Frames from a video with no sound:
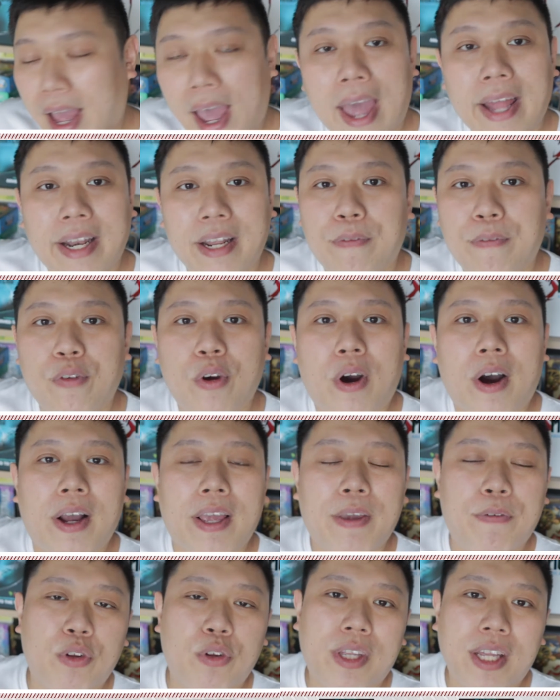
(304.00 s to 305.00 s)
And if
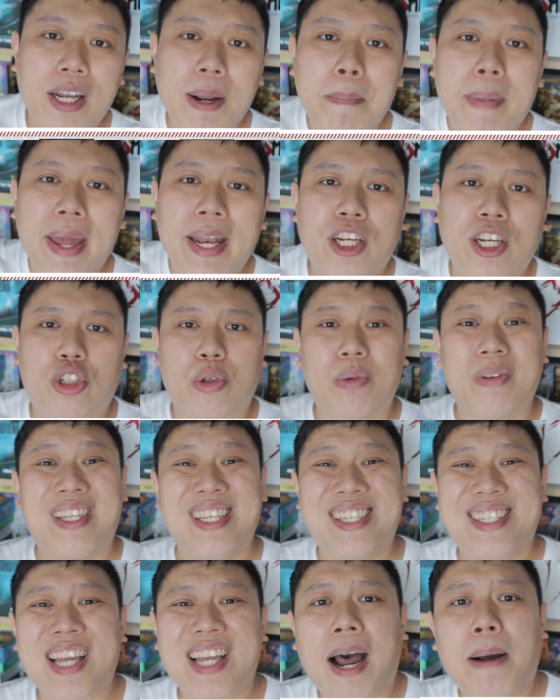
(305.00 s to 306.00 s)
you didn't manage to
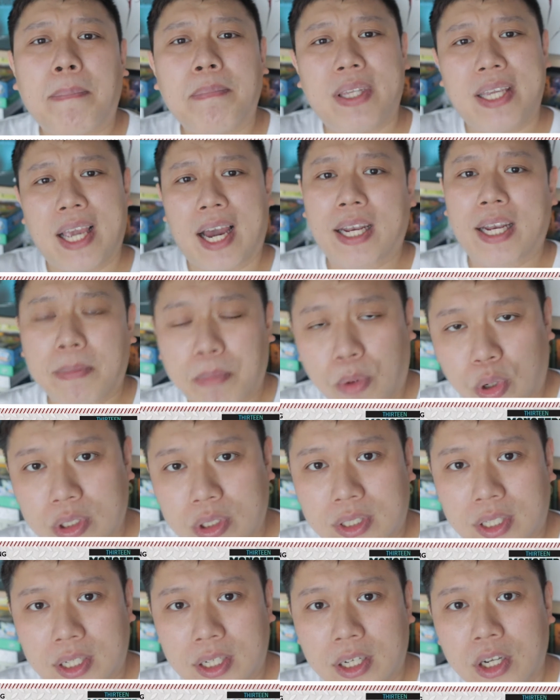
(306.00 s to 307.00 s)
disarm the other
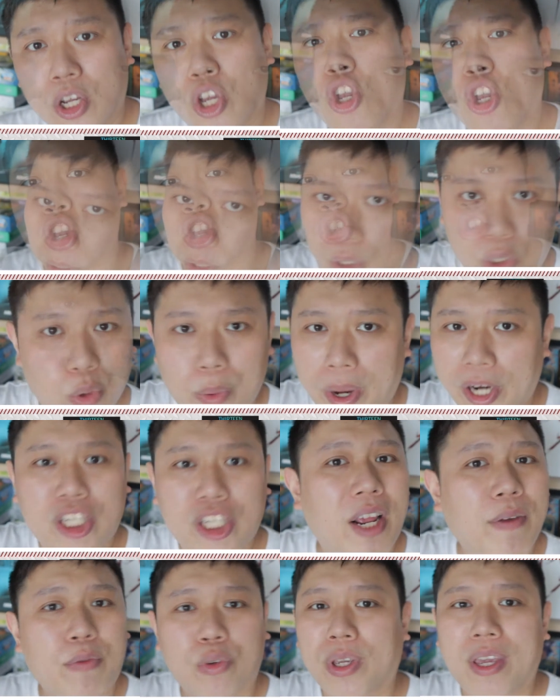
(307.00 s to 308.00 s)
monster, you
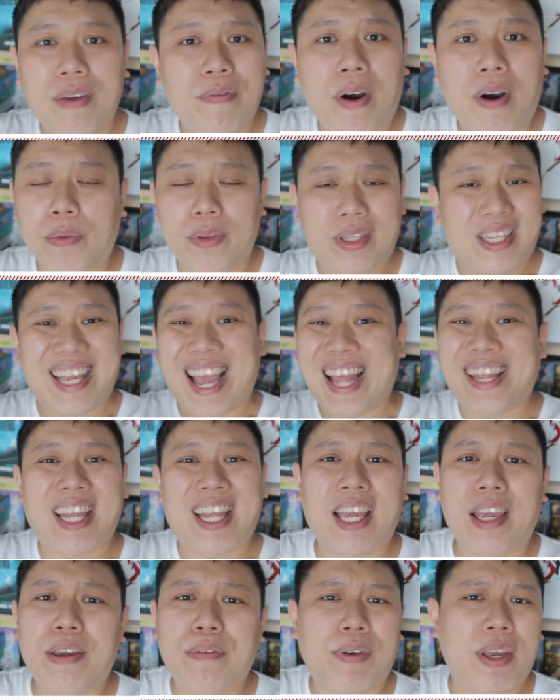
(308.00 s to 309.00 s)
actually have to give up the
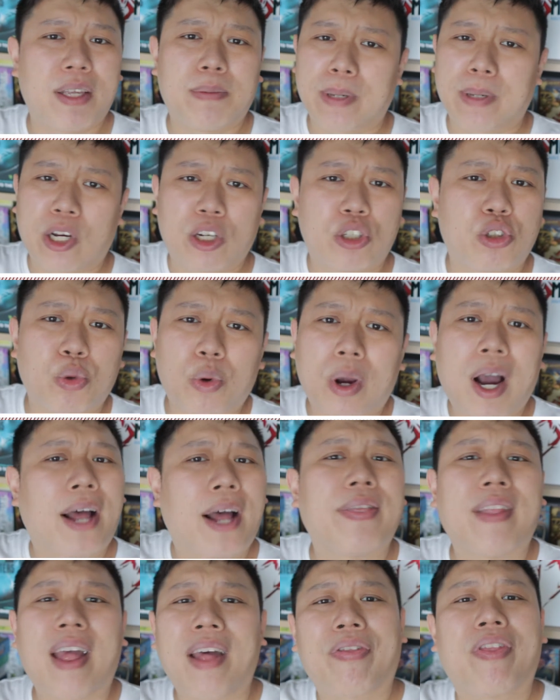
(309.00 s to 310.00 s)
attacking phase because you
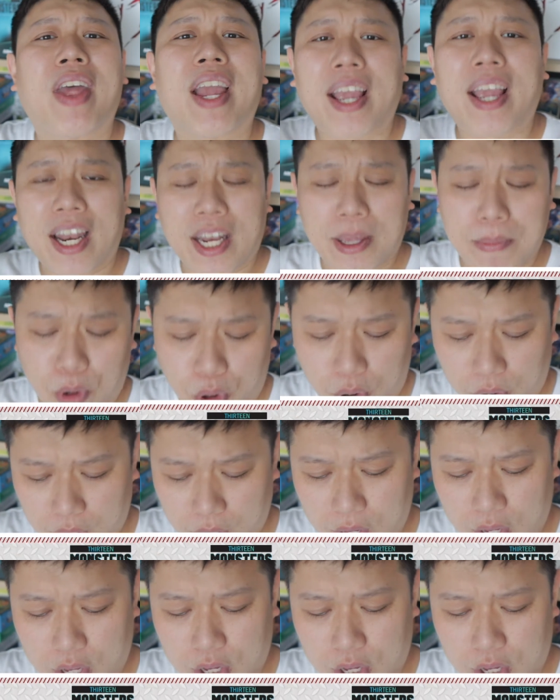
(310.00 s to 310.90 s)
can't attack anymore.